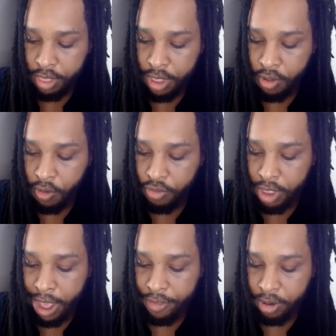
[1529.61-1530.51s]
they told the
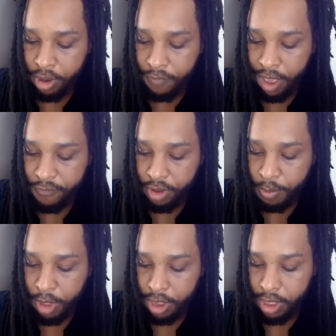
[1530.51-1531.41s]
gathering of
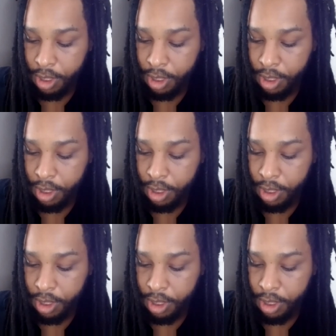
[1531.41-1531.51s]
African